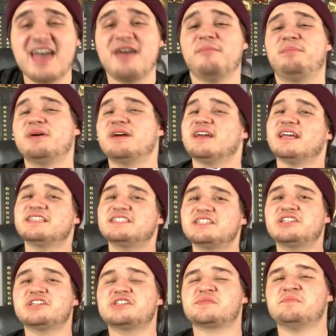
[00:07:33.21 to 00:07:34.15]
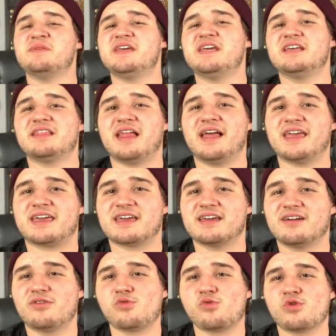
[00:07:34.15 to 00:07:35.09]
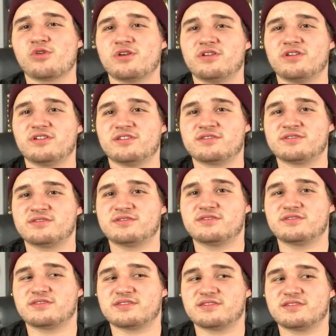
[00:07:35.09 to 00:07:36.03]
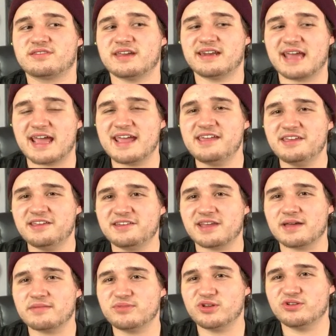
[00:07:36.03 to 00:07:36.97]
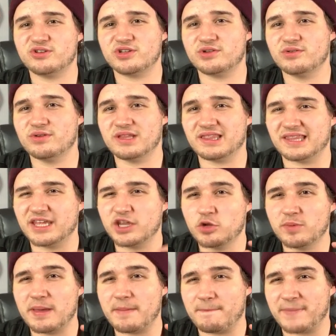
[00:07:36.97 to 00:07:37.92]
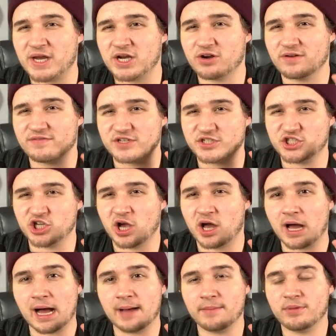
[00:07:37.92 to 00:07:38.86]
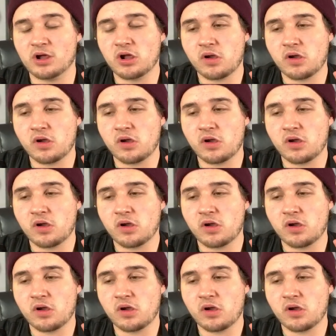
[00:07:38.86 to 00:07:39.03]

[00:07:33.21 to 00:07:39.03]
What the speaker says: But is it just me, like, or did AEW do a little bit better of a job